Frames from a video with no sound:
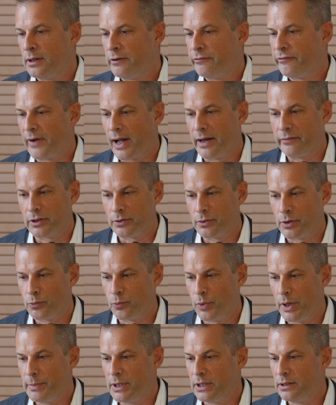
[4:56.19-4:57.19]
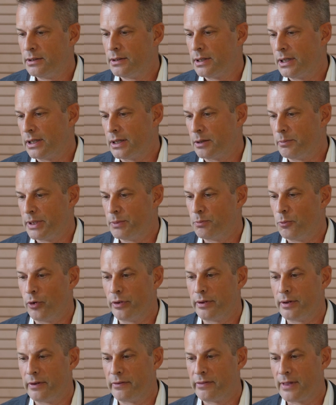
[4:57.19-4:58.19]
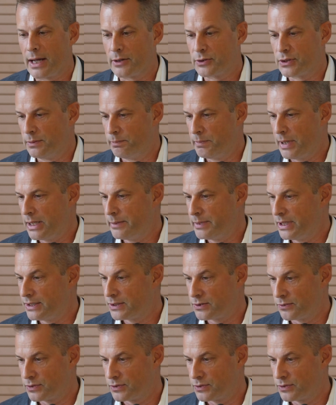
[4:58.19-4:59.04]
500 women, a little bit more than 1,000 babies,